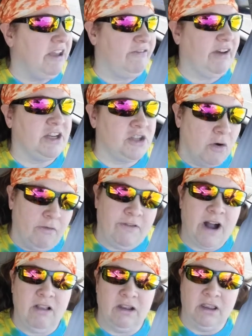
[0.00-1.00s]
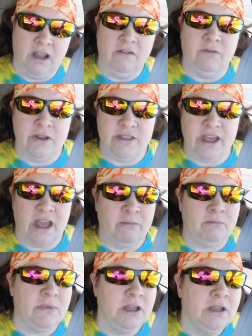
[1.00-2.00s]
If I don't fall in love with
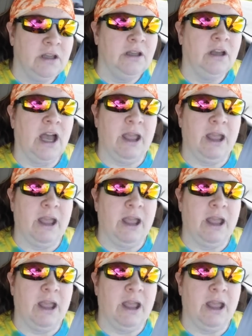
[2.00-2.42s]
them,